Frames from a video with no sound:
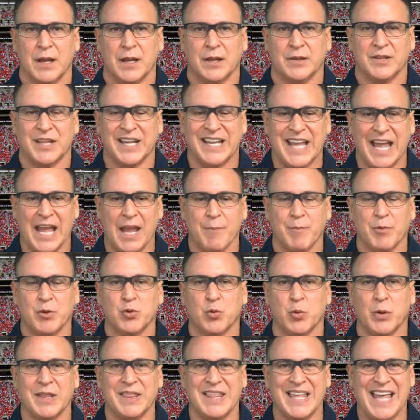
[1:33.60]
It's a game
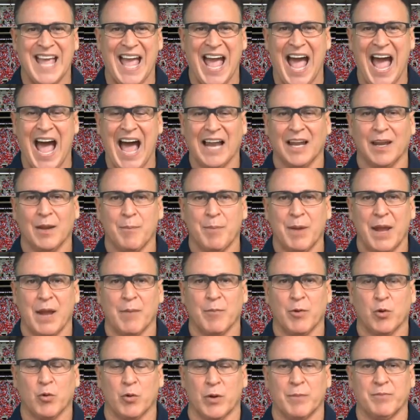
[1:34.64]
between the
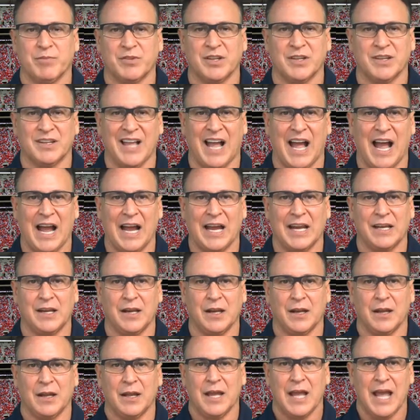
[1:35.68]
Alabama Crimson Tide
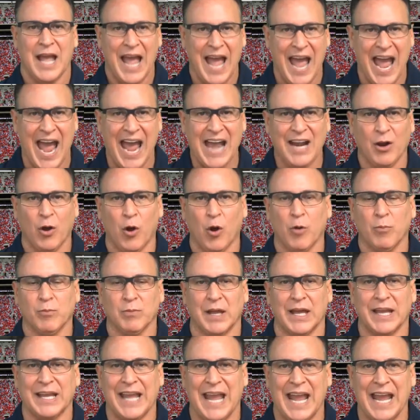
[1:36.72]
at home,
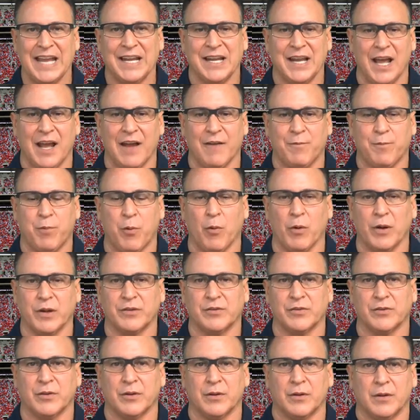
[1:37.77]
laying 8.5
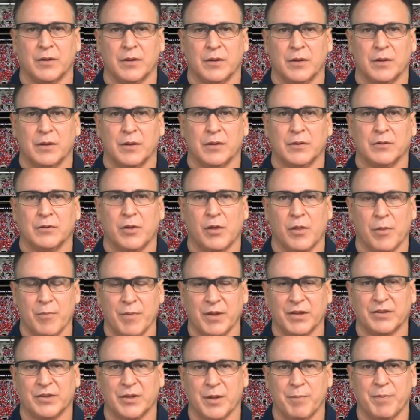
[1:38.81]
points to the
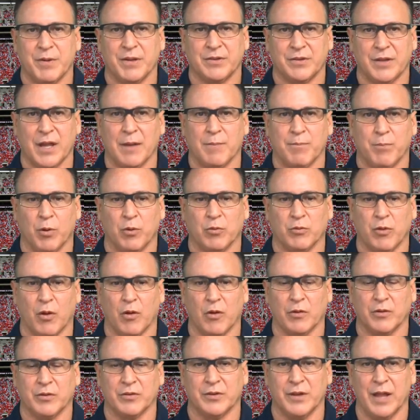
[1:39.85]
Mississippi State
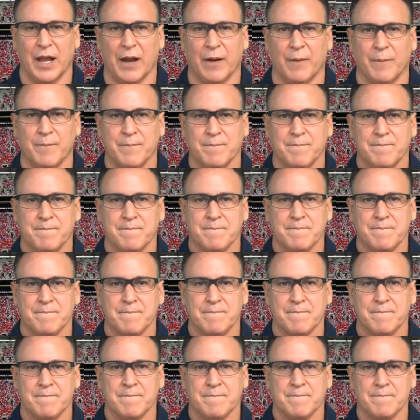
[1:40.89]
Bulldogs. Now,
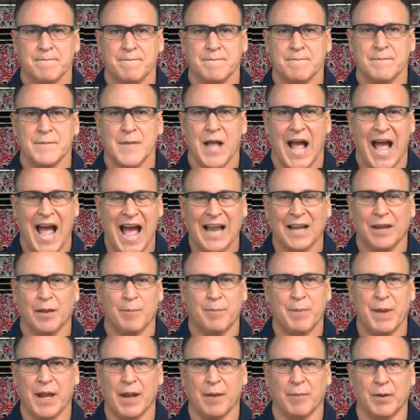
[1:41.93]

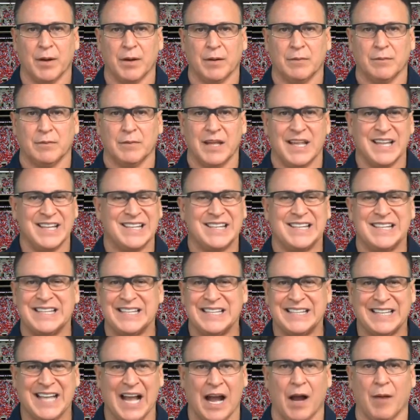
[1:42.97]
Alabama is
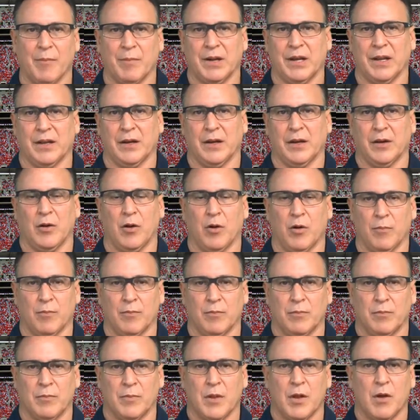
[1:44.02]
dominant at home.
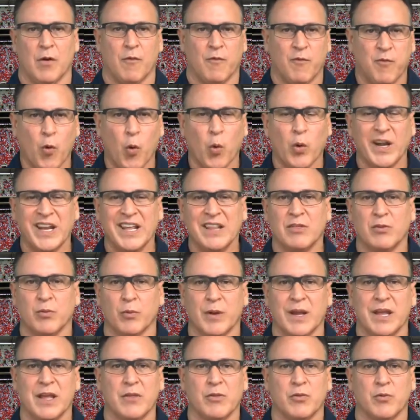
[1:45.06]

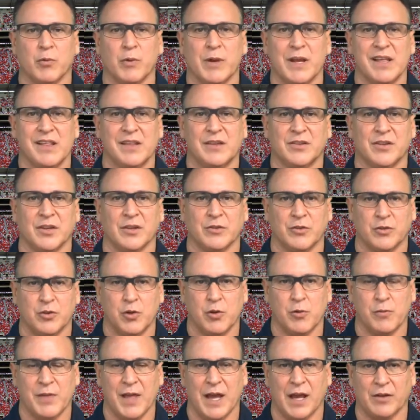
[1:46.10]
43 and 3 since
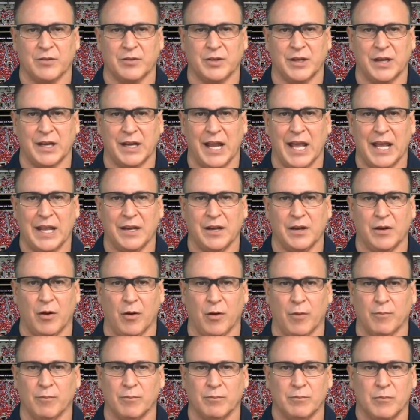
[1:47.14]
2008 at
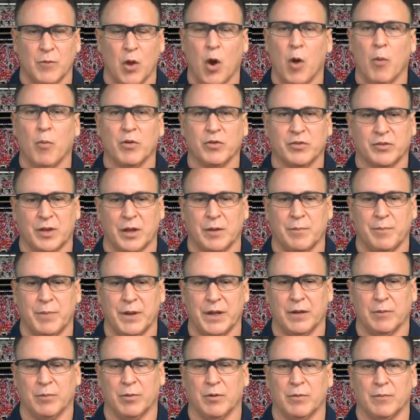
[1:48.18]
home. Almost
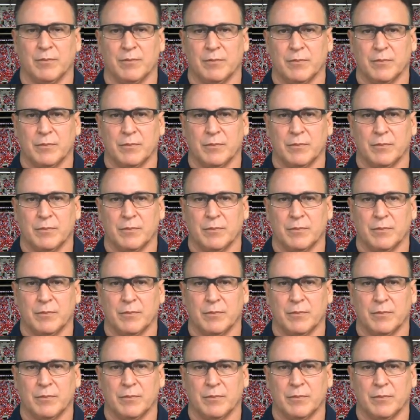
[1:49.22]
unbeatable.